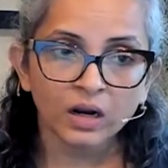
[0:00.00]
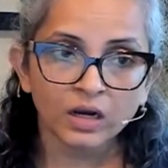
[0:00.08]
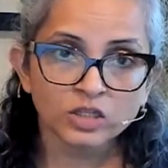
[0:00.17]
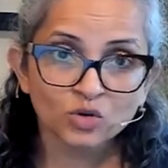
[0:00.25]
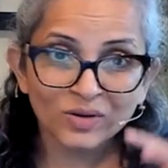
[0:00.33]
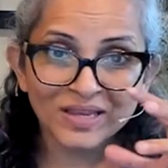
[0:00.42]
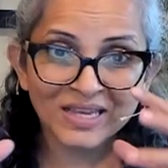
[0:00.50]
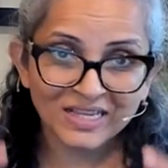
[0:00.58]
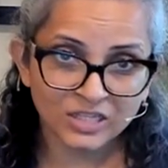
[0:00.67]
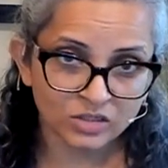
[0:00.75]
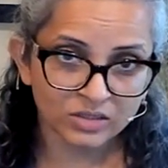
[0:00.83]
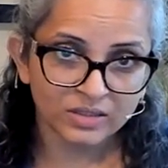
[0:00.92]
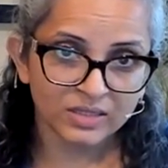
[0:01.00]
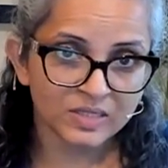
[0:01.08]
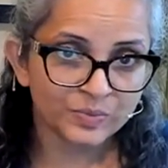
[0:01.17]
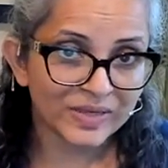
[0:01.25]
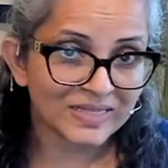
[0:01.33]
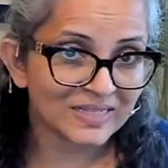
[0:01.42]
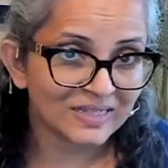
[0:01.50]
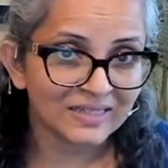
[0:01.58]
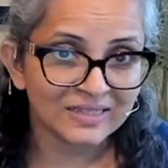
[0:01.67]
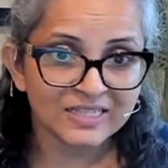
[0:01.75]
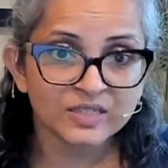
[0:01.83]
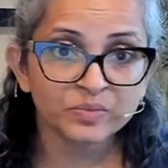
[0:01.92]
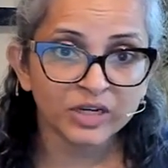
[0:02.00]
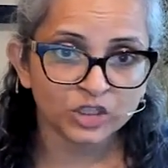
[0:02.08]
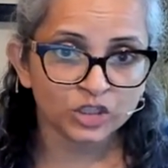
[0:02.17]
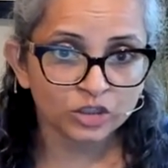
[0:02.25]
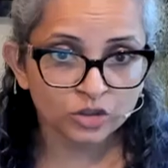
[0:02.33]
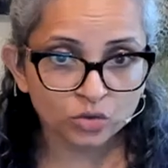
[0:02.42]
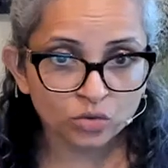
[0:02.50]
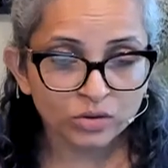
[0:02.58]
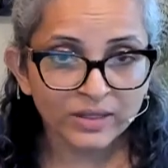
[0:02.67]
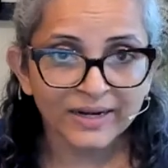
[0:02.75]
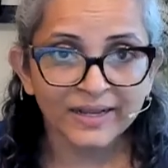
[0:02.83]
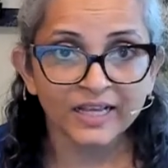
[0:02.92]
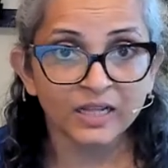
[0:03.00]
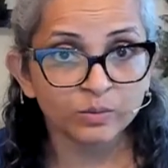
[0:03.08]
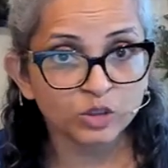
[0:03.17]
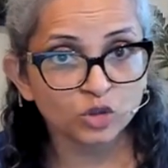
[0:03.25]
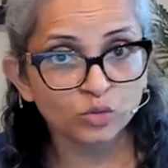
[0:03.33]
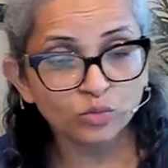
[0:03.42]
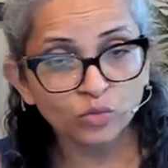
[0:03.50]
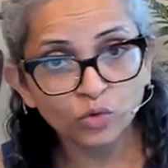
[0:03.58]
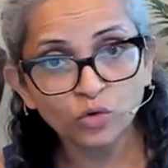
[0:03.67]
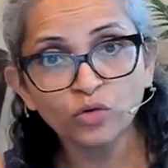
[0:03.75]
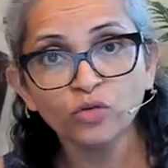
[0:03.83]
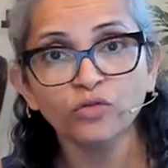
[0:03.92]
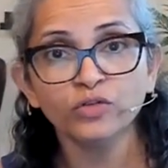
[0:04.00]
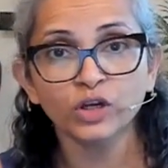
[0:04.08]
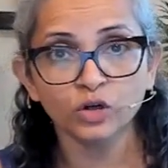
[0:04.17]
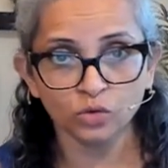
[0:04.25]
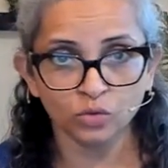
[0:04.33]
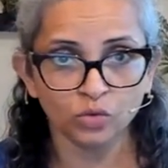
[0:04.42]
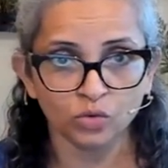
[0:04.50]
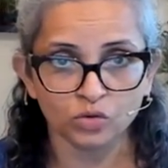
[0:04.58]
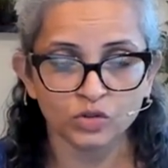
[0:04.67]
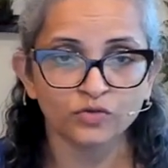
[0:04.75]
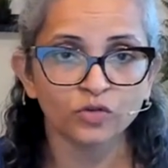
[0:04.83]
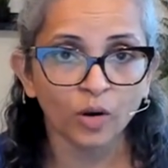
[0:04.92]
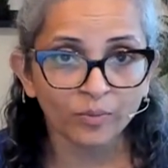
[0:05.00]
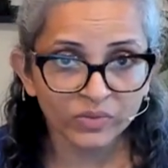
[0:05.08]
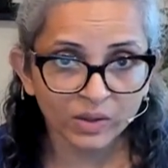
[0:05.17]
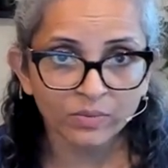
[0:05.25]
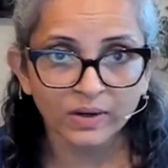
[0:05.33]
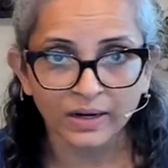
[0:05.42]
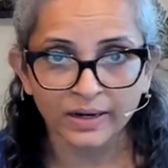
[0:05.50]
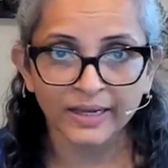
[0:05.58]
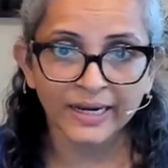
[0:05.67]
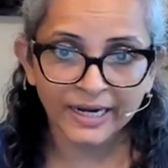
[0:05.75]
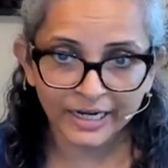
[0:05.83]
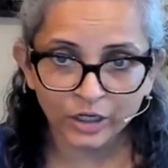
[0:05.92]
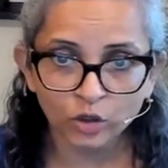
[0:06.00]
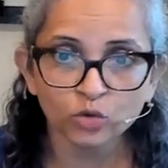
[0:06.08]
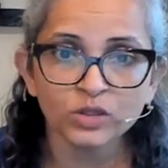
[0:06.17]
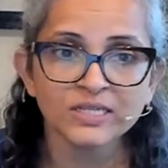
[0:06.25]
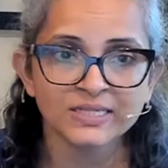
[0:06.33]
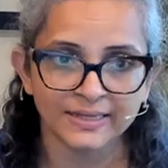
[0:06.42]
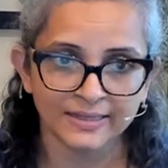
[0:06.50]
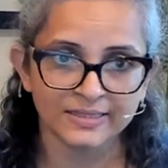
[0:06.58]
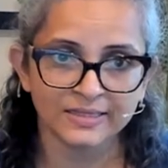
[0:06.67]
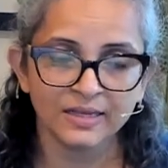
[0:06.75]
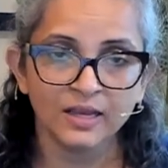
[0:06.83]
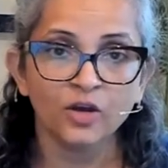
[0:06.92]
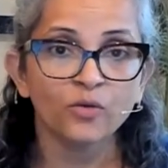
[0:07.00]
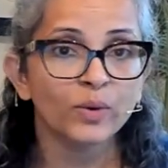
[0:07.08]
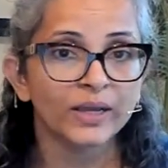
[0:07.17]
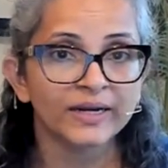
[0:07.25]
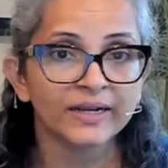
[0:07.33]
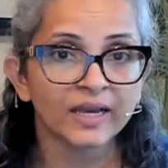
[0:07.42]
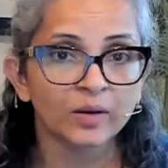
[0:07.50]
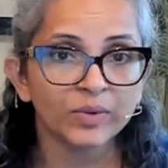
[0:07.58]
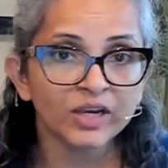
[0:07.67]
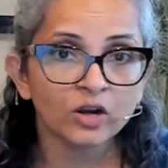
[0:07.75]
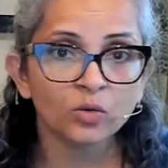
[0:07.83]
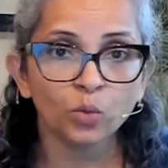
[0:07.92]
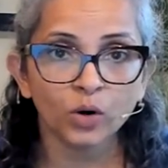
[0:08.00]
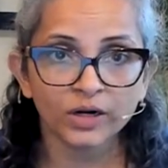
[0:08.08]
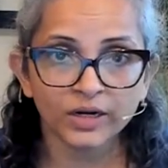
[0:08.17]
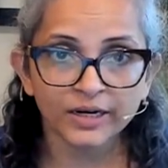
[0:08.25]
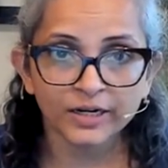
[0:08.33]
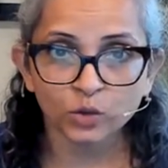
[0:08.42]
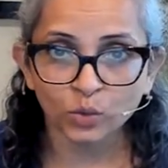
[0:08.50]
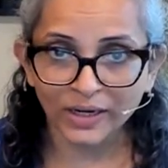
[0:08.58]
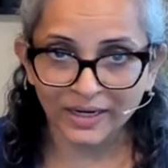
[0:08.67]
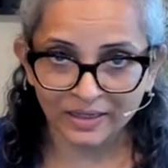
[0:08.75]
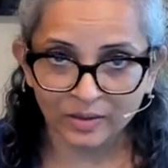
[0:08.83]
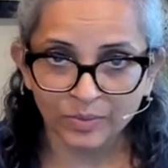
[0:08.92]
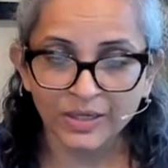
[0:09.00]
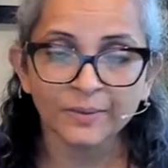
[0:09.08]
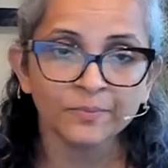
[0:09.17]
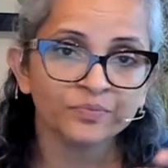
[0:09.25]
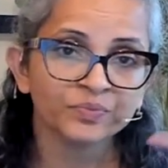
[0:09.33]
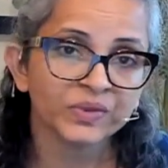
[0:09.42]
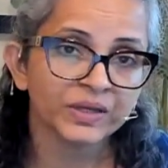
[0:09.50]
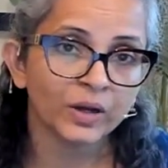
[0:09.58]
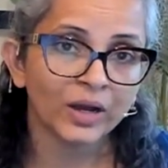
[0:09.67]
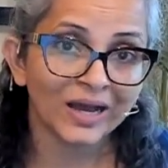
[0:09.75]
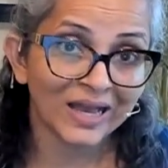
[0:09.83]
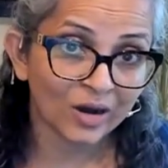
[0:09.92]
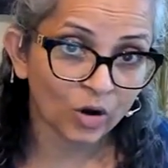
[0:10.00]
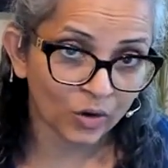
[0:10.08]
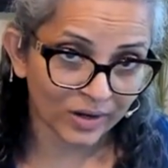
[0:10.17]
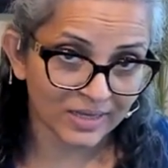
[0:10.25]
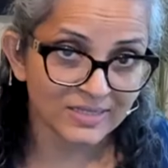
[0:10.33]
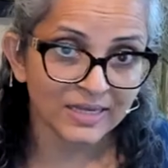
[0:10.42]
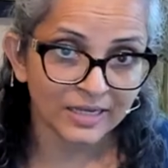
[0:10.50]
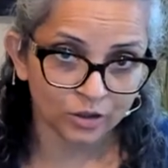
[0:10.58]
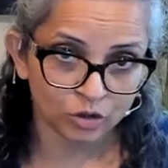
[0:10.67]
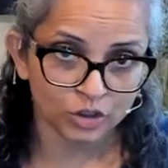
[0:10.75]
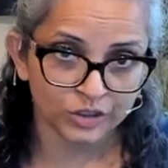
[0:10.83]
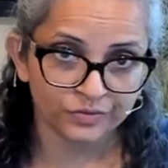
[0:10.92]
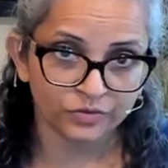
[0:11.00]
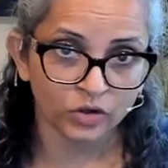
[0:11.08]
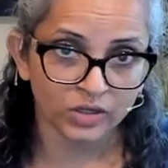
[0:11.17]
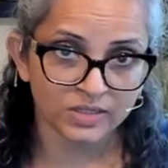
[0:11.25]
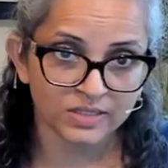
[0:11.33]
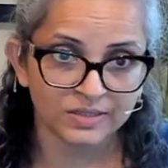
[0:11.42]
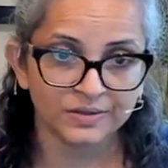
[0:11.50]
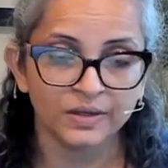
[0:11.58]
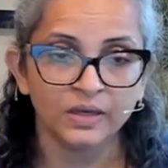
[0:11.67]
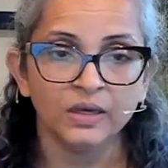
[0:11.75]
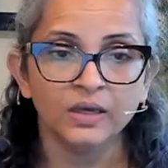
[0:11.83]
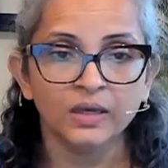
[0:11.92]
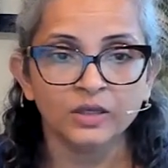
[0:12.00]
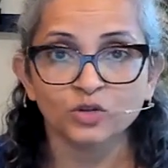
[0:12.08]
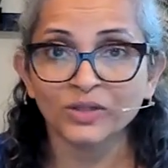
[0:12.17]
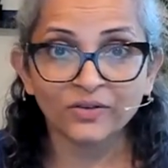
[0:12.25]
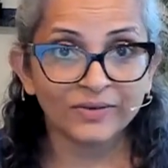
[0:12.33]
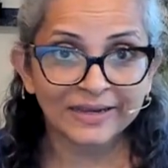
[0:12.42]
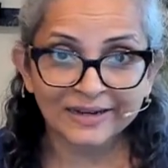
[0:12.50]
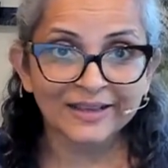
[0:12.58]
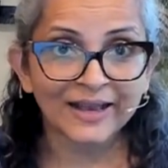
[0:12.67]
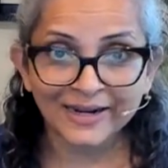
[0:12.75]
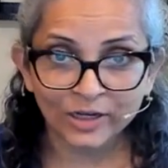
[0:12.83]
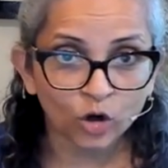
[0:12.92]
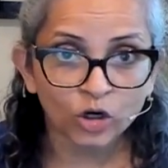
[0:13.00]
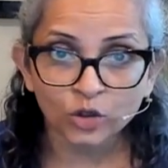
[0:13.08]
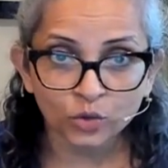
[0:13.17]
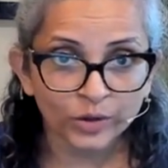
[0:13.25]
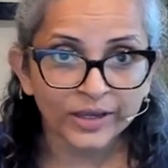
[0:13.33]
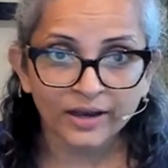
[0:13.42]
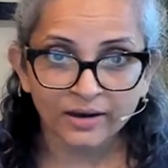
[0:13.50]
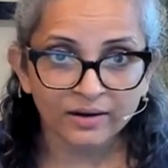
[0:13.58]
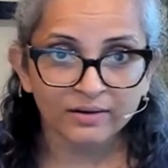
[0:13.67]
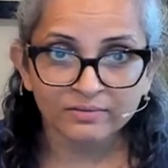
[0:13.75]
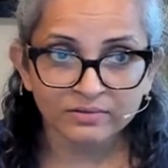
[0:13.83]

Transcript: So insulin is basically this special tool that helps you move the glucose from the blood into the cells where it can be converted into ATP or as energy for us so that we can carry on doing our